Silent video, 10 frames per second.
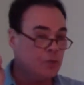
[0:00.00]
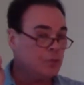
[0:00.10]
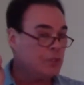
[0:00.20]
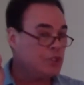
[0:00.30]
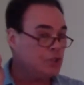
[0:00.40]

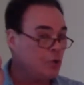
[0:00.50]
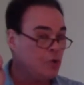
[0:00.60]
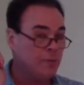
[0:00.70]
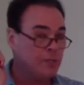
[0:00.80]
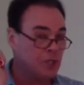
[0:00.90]
is we
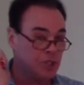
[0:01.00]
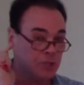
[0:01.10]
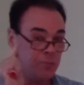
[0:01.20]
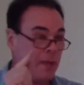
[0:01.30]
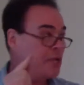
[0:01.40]
show them as a
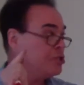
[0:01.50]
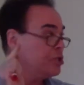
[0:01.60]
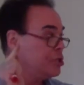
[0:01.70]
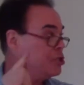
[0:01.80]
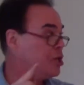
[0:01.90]

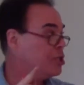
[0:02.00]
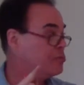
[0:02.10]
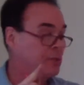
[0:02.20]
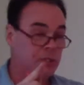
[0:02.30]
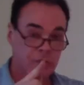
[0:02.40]
special
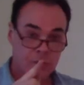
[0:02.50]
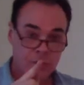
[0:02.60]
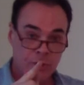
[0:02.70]
adjustment